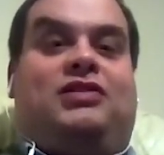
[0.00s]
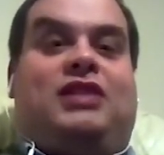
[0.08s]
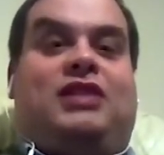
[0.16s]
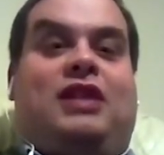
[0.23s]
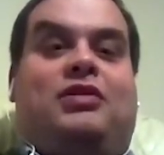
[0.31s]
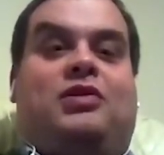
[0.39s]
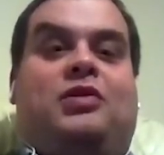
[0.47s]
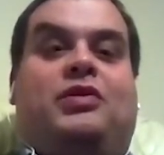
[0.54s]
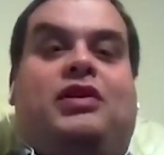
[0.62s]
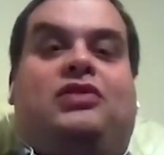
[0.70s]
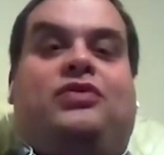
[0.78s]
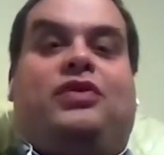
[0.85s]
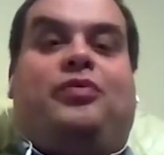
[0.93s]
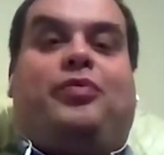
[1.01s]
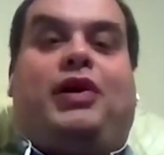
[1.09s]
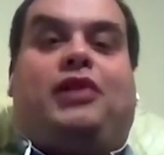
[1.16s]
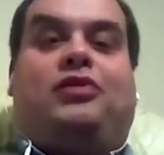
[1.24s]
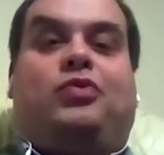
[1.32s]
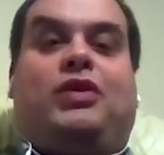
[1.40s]
shambolic sound recordings, that
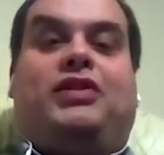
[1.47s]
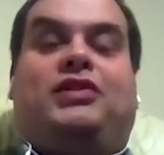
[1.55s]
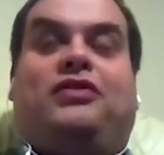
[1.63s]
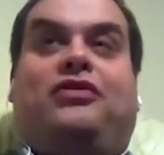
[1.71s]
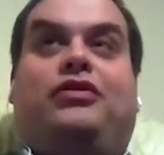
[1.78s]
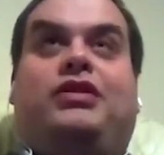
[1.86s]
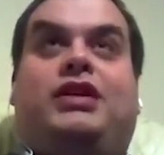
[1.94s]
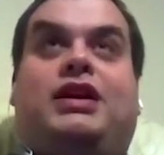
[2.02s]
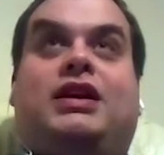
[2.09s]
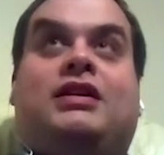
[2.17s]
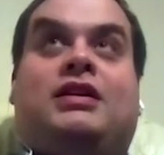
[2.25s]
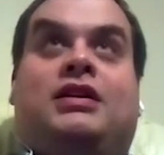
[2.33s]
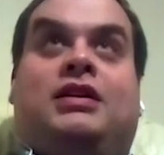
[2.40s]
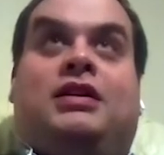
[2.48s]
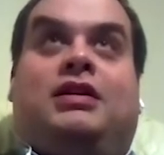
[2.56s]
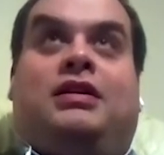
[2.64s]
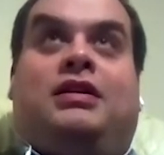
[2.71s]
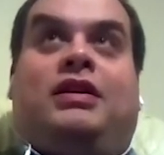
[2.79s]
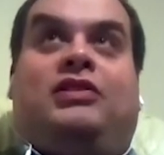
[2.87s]
parts 1 to 3,
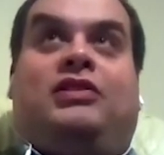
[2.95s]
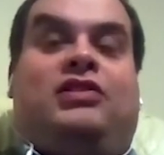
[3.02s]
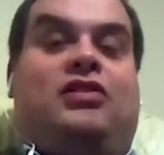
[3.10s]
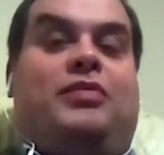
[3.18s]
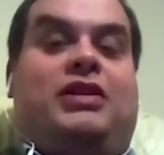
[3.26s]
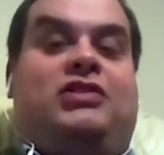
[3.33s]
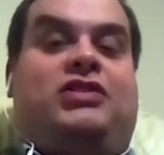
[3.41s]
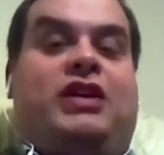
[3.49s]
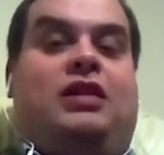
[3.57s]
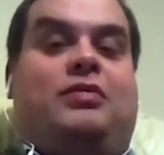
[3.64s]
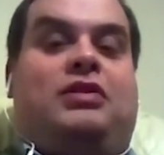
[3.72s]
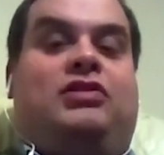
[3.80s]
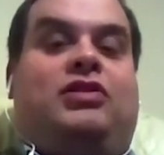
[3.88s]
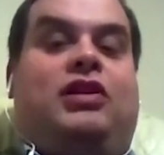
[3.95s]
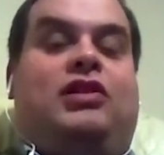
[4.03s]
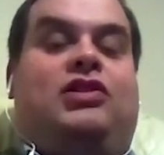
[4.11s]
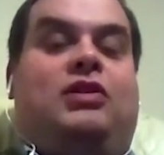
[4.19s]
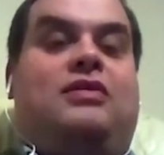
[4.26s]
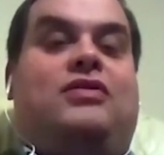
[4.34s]
are actually on my channel. And we started
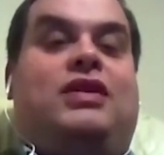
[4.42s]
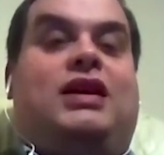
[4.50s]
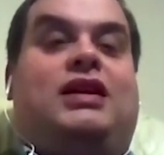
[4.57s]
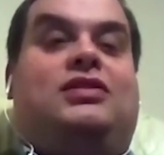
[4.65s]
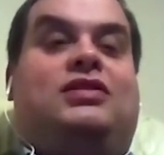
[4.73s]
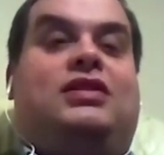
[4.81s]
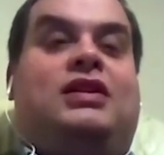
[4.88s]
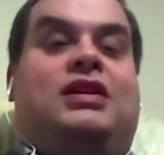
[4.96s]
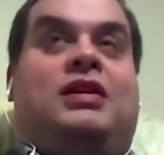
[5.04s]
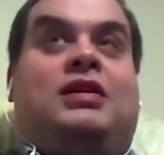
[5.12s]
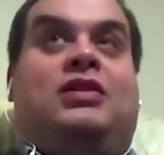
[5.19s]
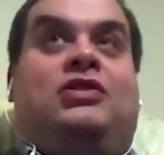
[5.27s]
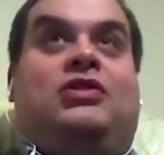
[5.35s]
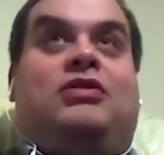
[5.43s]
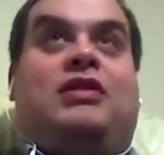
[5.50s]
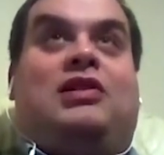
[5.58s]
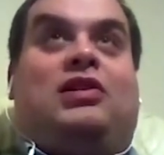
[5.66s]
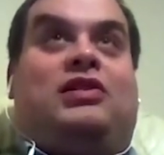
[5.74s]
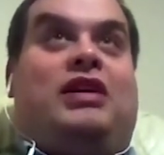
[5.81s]
doing these during
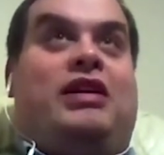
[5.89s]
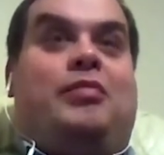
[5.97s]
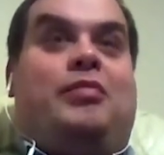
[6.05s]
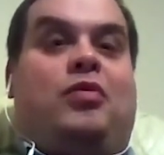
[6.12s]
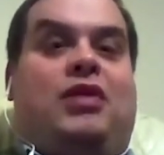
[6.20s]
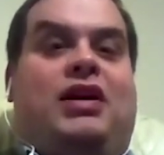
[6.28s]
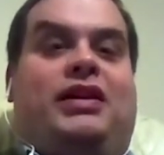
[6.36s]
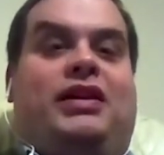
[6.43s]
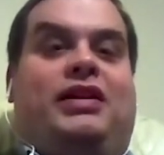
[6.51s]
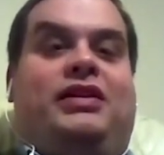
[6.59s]
lockdown number 1,